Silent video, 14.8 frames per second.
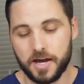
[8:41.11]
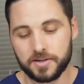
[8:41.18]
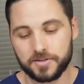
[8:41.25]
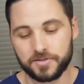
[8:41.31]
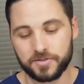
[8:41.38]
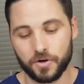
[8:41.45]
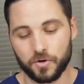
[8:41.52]

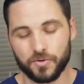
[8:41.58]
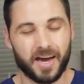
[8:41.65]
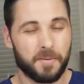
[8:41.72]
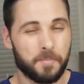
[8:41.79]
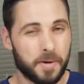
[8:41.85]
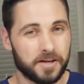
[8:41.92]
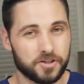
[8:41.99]
So
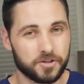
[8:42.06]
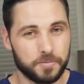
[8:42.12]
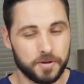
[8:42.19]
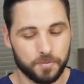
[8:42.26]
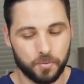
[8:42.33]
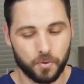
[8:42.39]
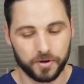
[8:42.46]
that might just
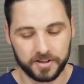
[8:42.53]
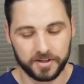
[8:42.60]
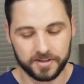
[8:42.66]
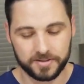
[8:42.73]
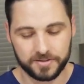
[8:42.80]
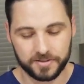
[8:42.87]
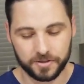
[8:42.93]
be a point of
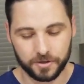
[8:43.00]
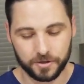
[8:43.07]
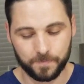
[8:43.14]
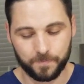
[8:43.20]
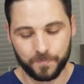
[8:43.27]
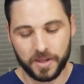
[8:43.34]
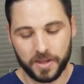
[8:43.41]

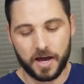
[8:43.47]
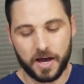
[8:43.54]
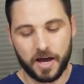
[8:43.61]
concern.